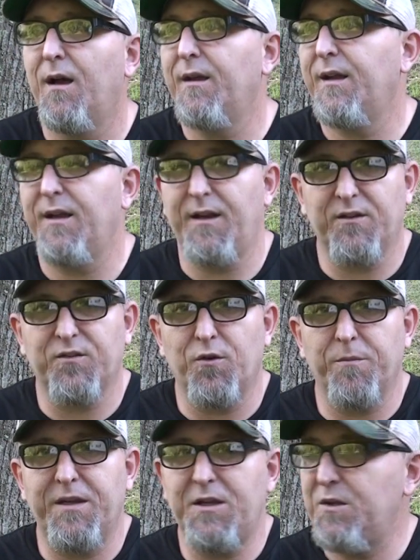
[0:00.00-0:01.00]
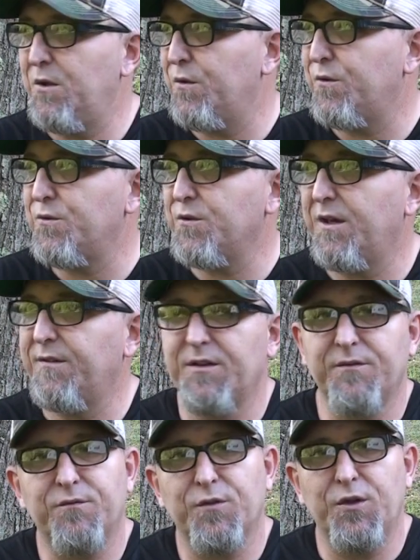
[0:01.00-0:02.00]
It is going to be youth
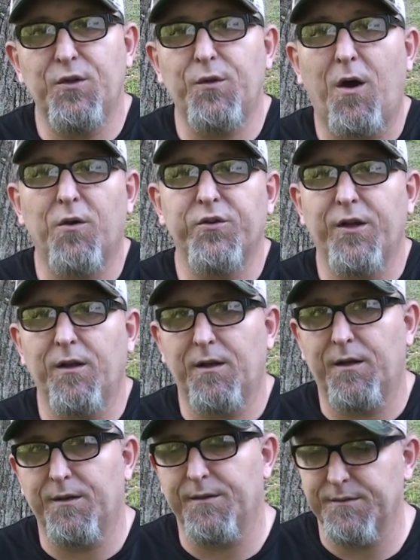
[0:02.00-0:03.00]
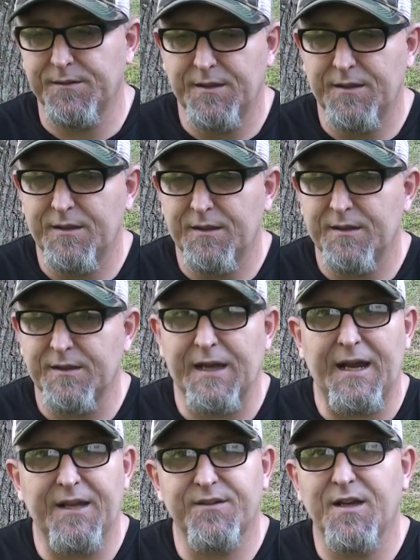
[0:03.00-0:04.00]
driven for you all to learn.
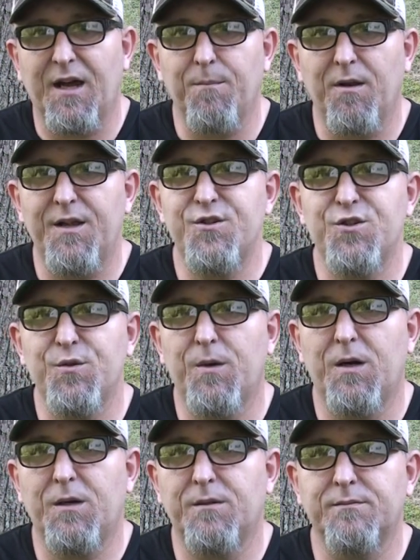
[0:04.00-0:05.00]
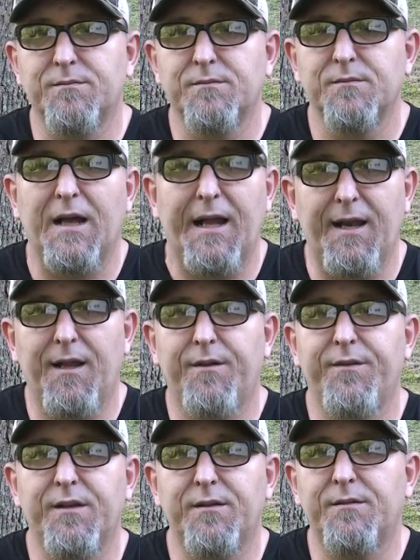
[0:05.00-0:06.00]
Guys, God bless you all. I
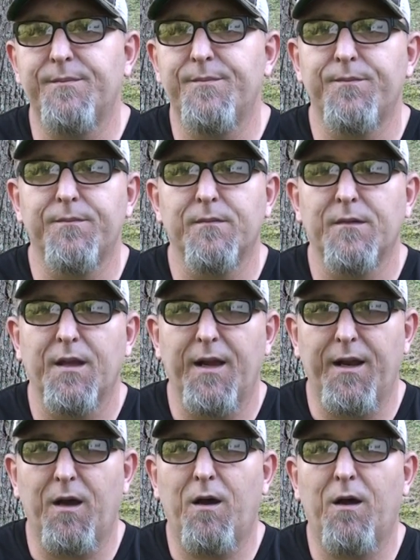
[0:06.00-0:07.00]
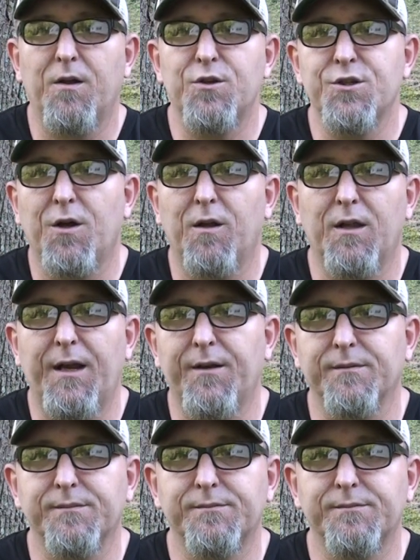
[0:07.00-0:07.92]
love you, and I'll holler at y'all later.